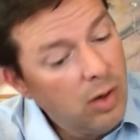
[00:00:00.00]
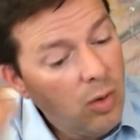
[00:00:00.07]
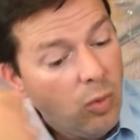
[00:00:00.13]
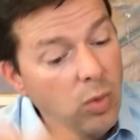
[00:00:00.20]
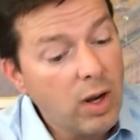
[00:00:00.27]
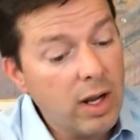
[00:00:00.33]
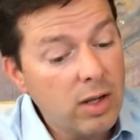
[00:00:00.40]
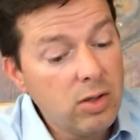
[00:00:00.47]

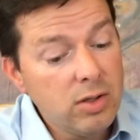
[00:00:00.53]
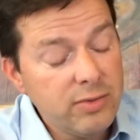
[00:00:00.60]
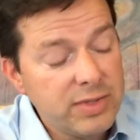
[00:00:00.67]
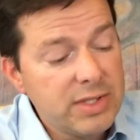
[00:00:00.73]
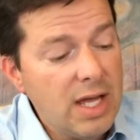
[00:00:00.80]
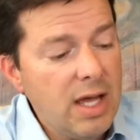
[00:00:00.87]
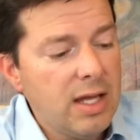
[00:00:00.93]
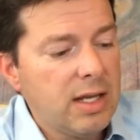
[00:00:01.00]
what I could have
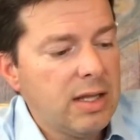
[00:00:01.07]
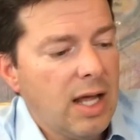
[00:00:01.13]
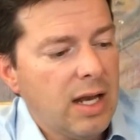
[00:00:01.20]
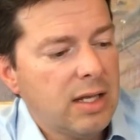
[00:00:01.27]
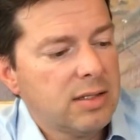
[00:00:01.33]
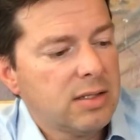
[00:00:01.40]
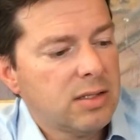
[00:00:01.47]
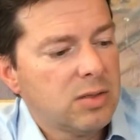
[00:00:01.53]
said in that
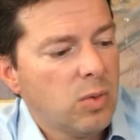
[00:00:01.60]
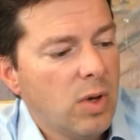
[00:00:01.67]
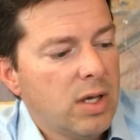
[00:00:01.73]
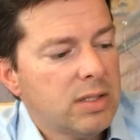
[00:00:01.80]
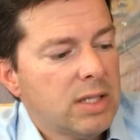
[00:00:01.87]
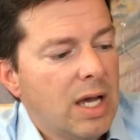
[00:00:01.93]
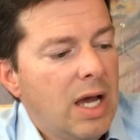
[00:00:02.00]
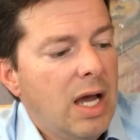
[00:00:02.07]
instance was,